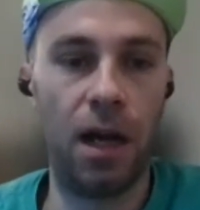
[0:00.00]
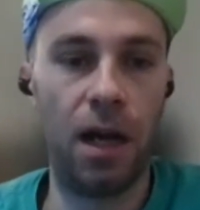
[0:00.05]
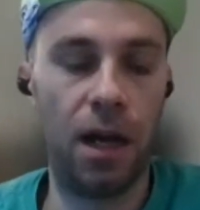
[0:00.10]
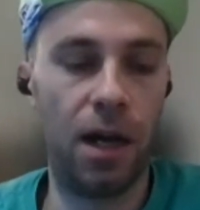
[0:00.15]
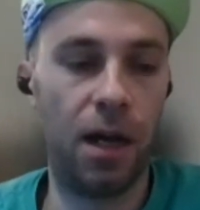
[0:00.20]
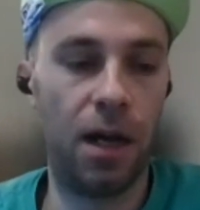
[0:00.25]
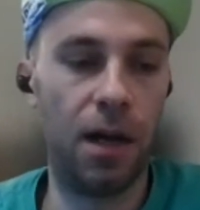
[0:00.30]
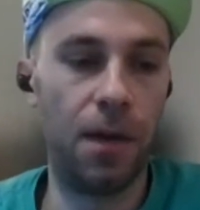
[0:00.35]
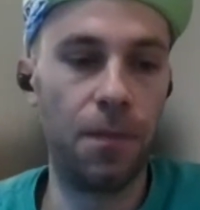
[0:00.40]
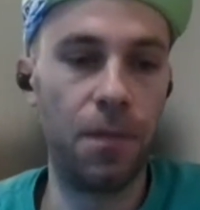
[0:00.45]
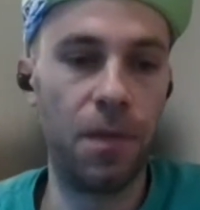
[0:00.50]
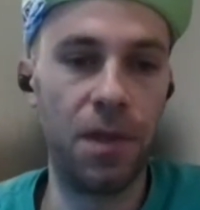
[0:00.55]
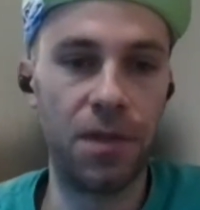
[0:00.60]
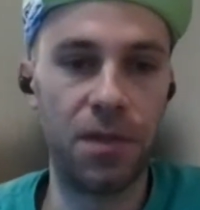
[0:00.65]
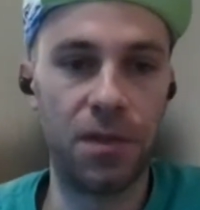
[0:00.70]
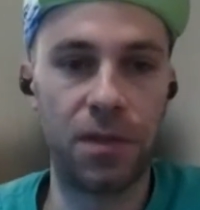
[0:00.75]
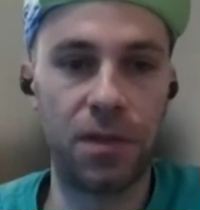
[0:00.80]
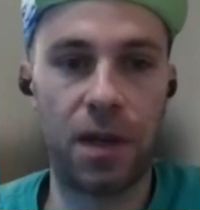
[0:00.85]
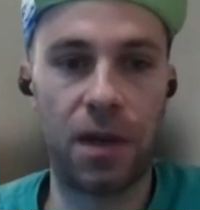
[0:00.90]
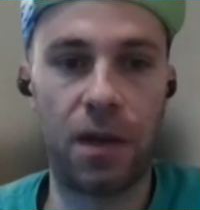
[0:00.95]
uh,
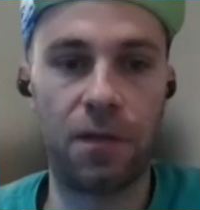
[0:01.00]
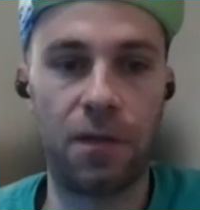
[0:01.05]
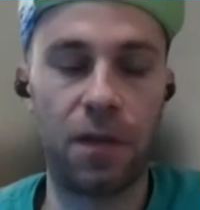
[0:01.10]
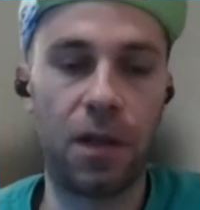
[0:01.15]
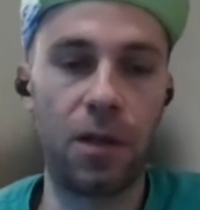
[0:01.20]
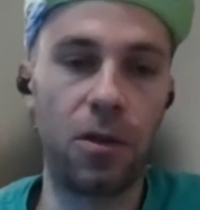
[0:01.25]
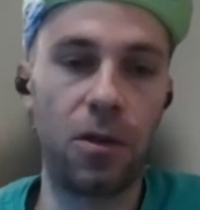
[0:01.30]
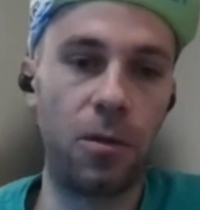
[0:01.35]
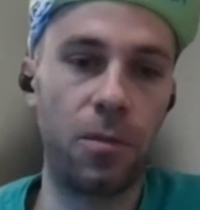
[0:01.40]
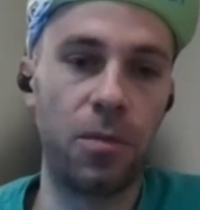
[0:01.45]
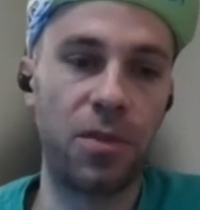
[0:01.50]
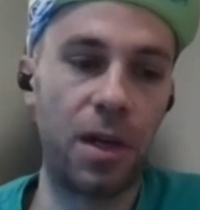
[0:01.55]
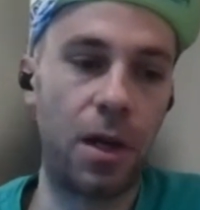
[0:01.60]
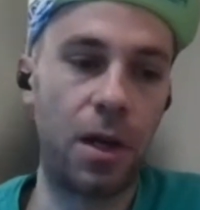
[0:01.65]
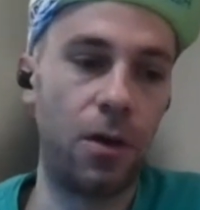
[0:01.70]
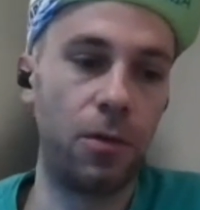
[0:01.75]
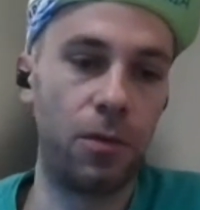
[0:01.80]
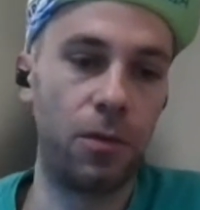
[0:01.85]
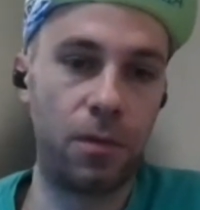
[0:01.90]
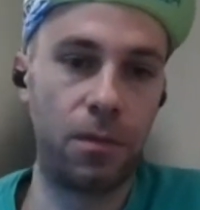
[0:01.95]
this I think comes
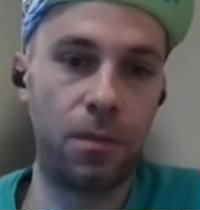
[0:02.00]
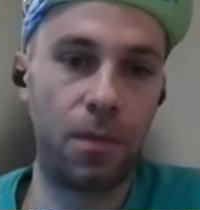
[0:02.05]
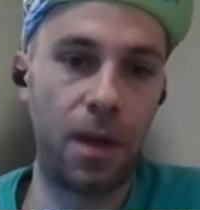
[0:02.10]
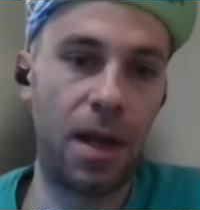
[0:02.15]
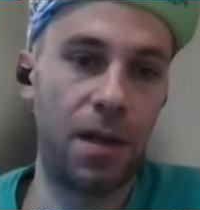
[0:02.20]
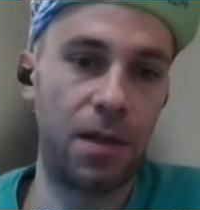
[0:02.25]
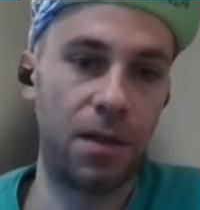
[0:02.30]
out